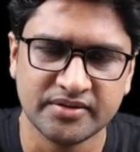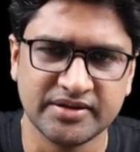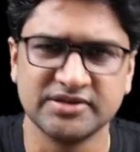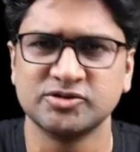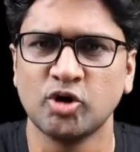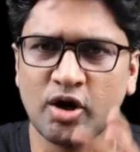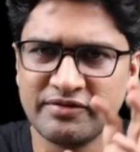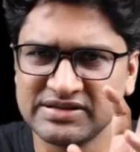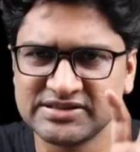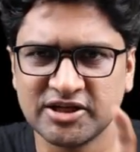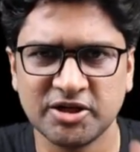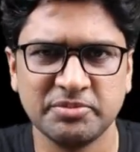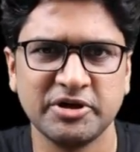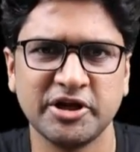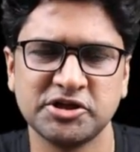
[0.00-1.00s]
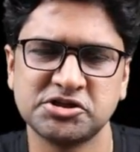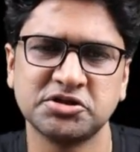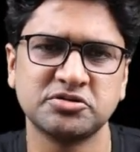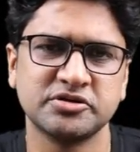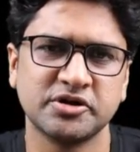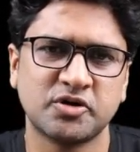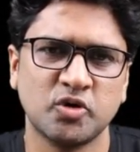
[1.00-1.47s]
there's always a limitation
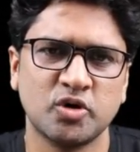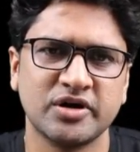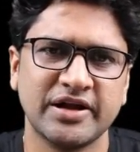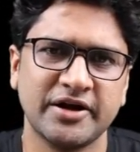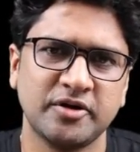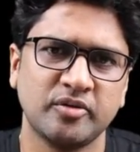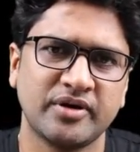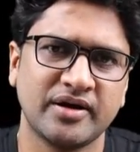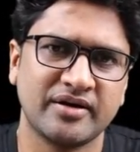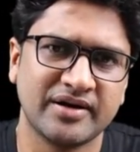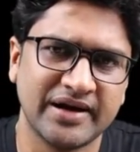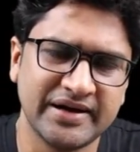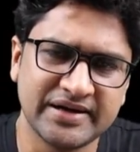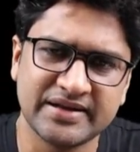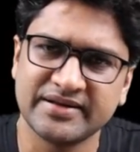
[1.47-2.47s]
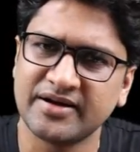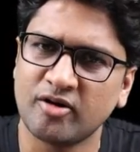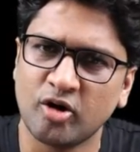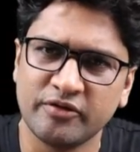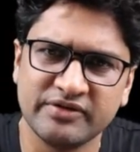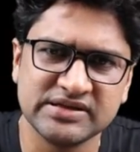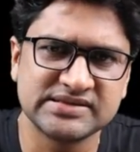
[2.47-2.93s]
to the code that you can write, and there are
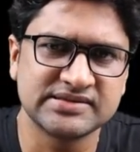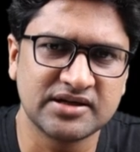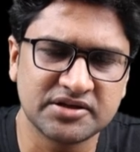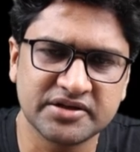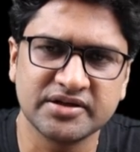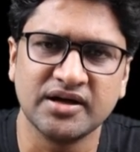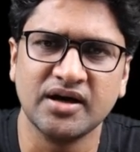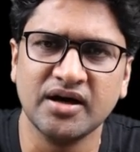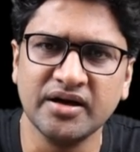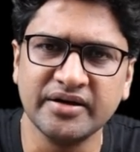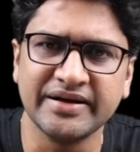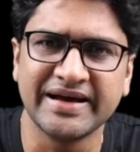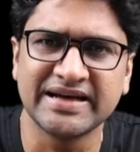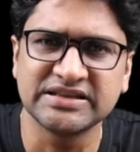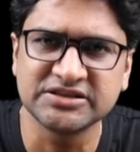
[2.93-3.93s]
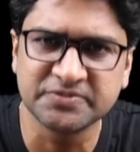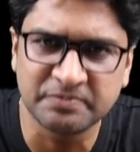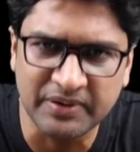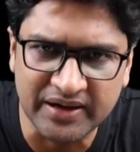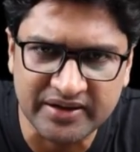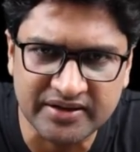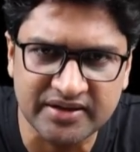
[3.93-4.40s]
always certain
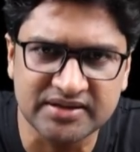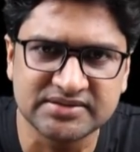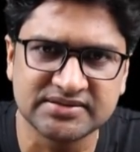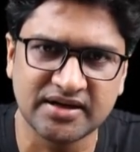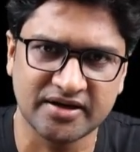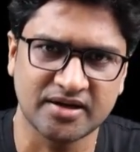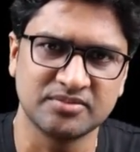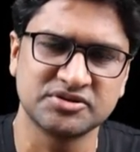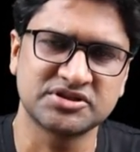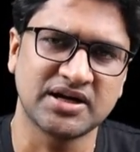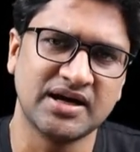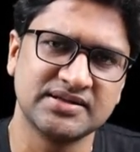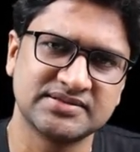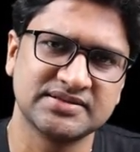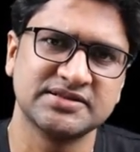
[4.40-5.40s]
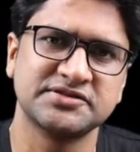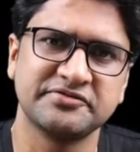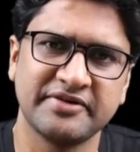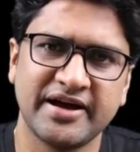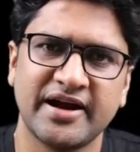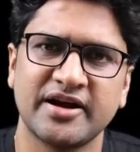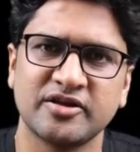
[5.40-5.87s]
unexpected circumstances
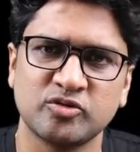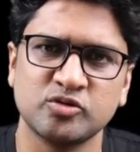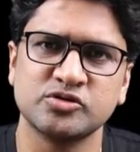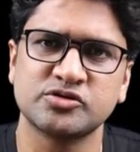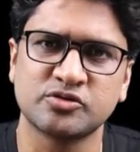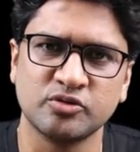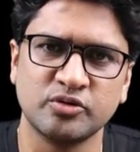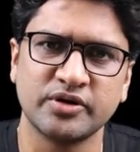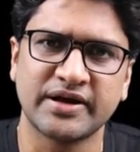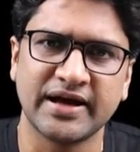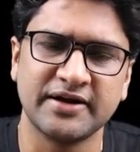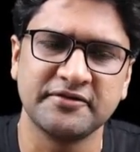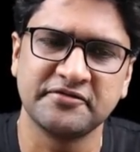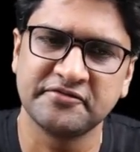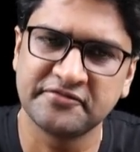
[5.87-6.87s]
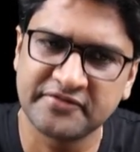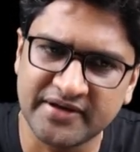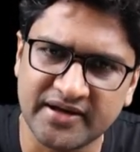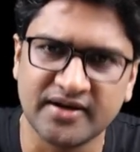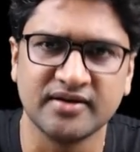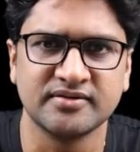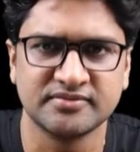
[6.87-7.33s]
where those code can
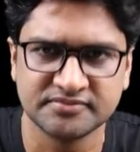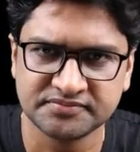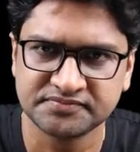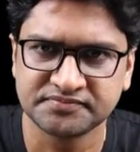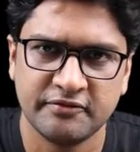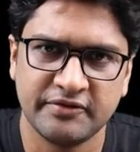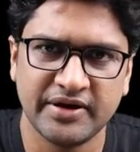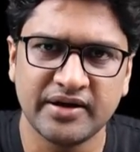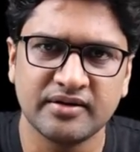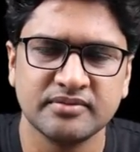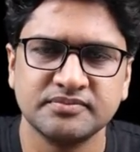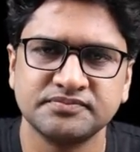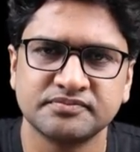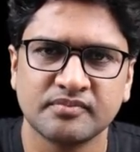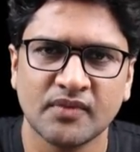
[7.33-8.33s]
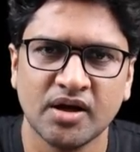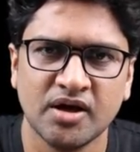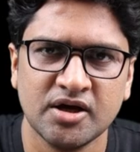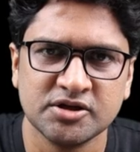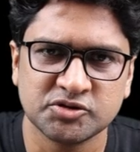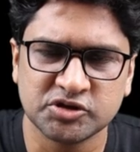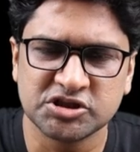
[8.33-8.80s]
fail. Fair?
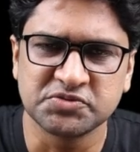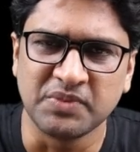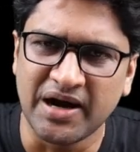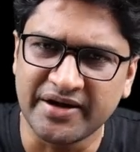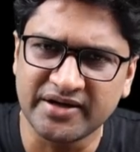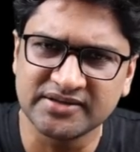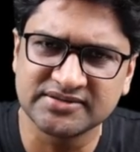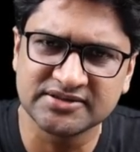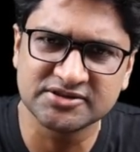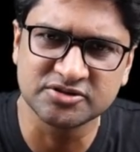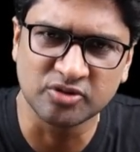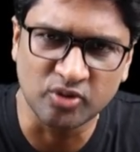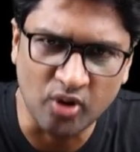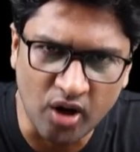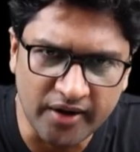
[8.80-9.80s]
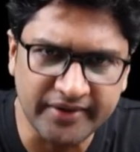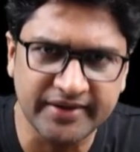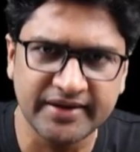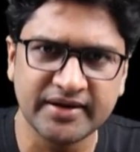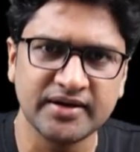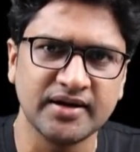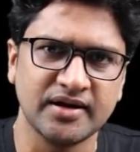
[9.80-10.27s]
So the smartest is not
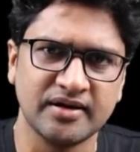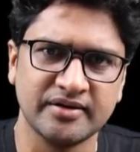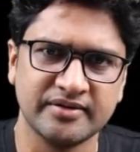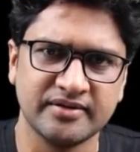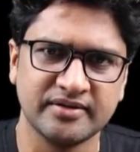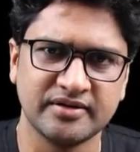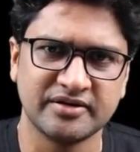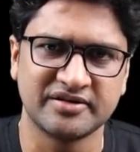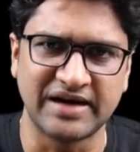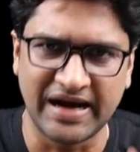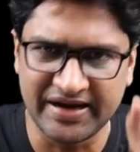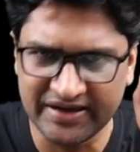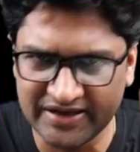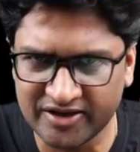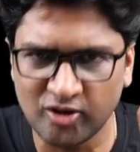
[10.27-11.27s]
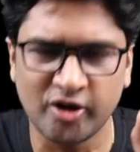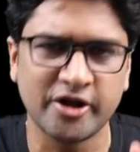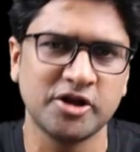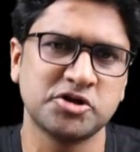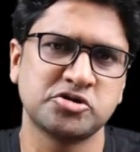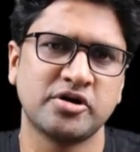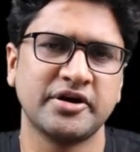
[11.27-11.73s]
in writing or
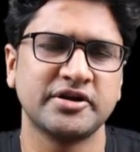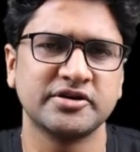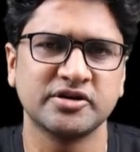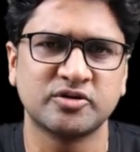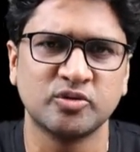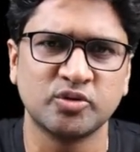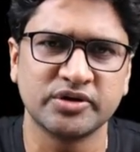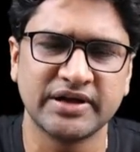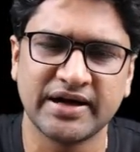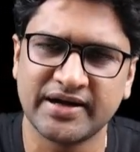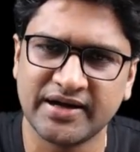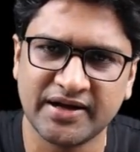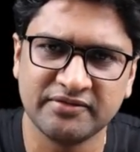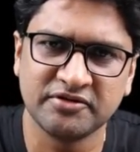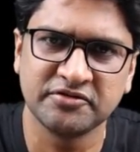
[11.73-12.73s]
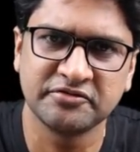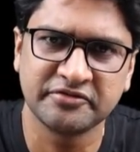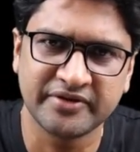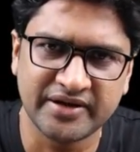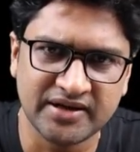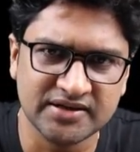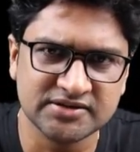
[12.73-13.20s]
ensuring the code that never
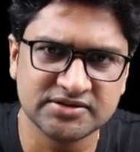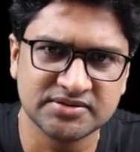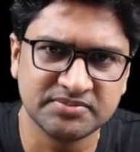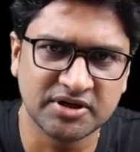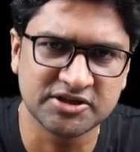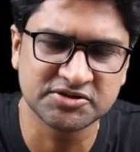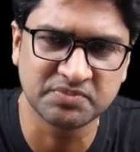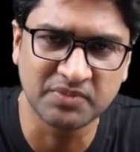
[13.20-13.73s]
fails, but